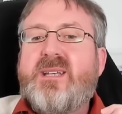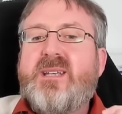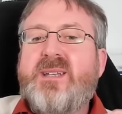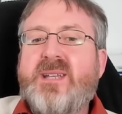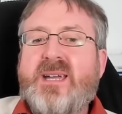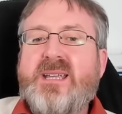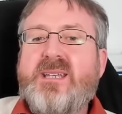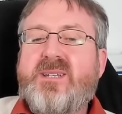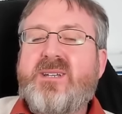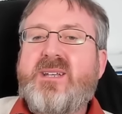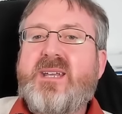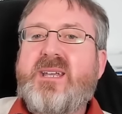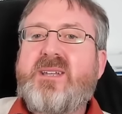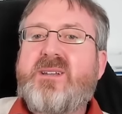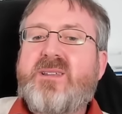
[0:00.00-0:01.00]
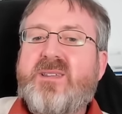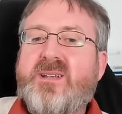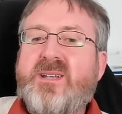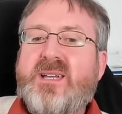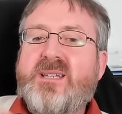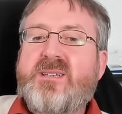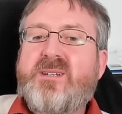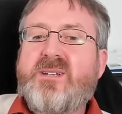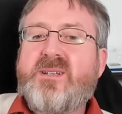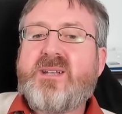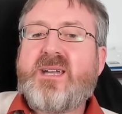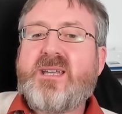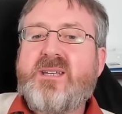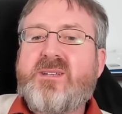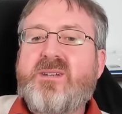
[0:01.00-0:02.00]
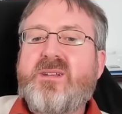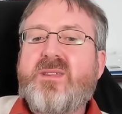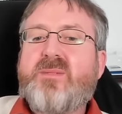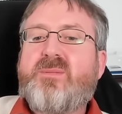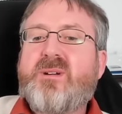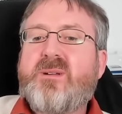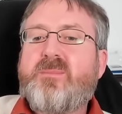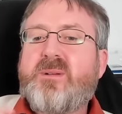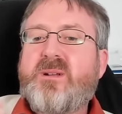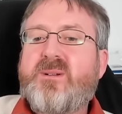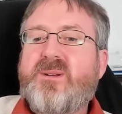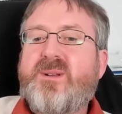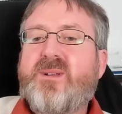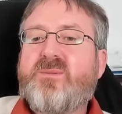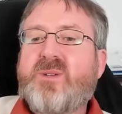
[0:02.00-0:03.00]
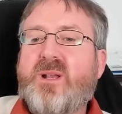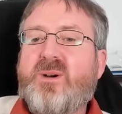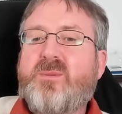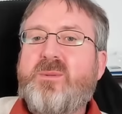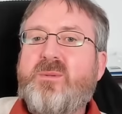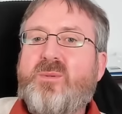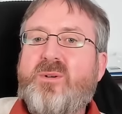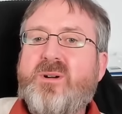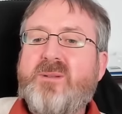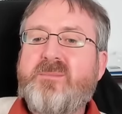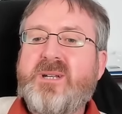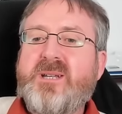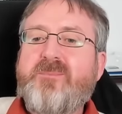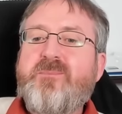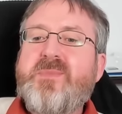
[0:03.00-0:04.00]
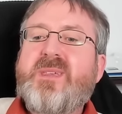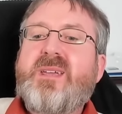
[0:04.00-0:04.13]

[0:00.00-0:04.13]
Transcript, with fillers: 1980s and 1990s were a period of global warming,